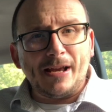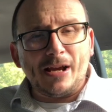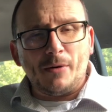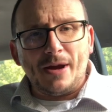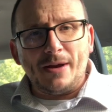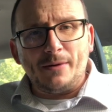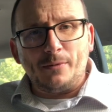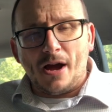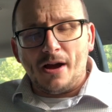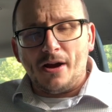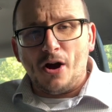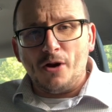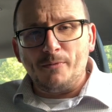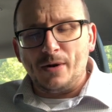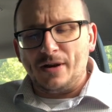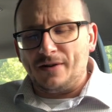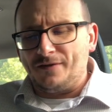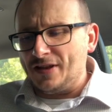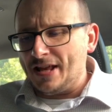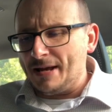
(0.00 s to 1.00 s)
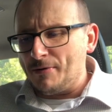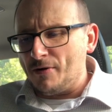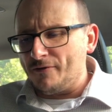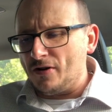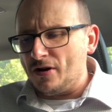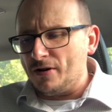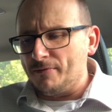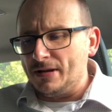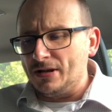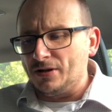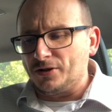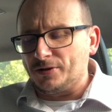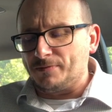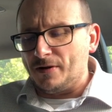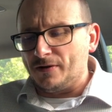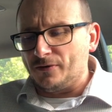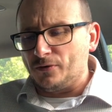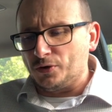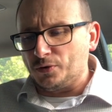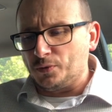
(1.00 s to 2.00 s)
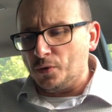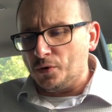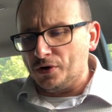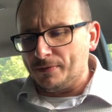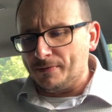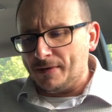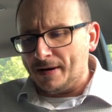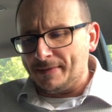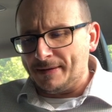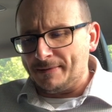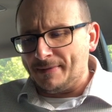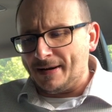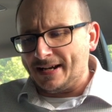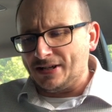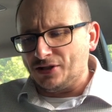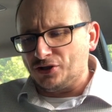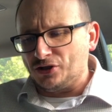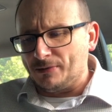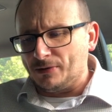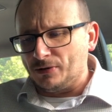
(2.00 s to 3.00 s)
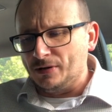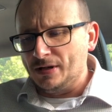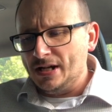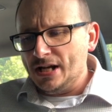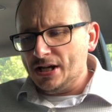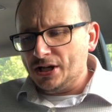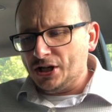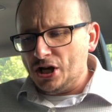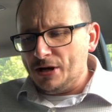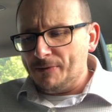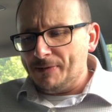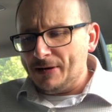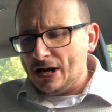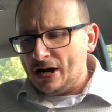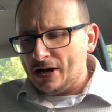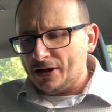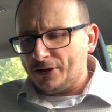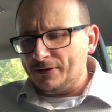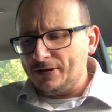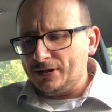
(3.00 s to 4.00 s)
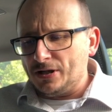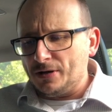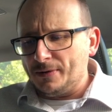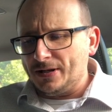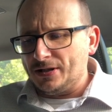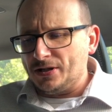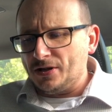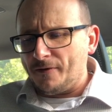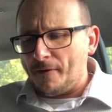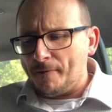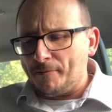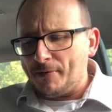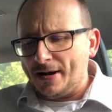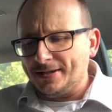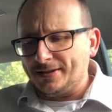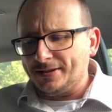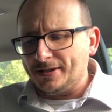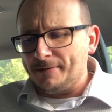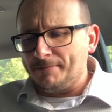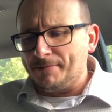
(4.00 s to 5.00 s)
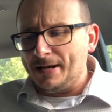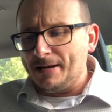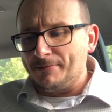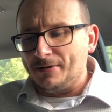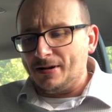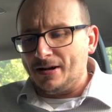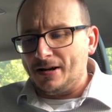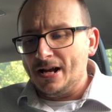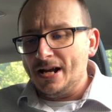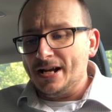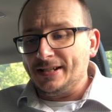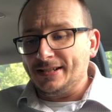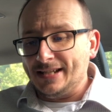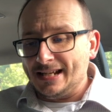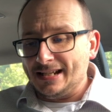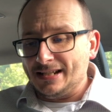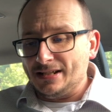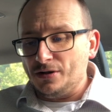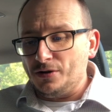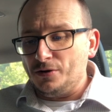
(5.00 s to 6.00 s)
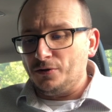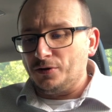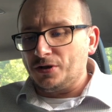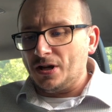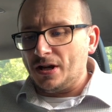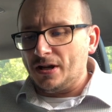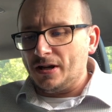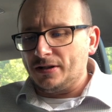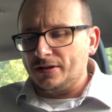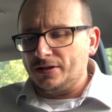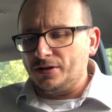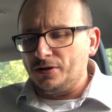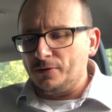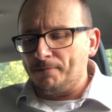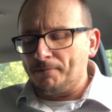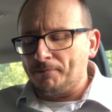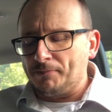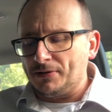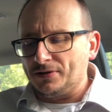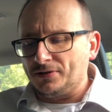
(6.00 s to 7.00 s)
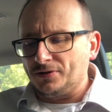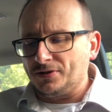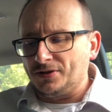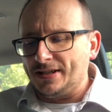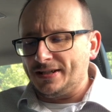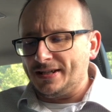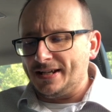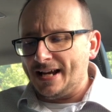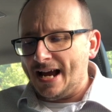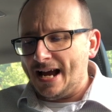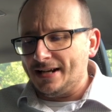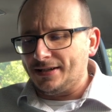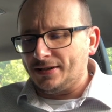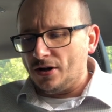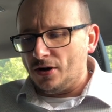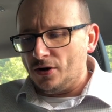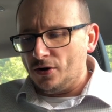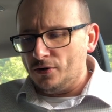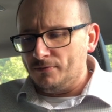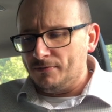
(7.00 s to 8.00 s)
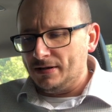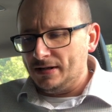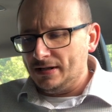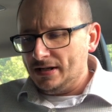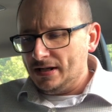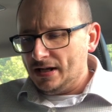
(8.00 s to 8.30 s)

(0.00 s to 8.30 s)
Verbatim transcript: away home win for them over Middlesbrough. Of course, Warnock might be back in trouble. QPR 3-2 wins over Preston. Peterborough did lose to Bristol City at home.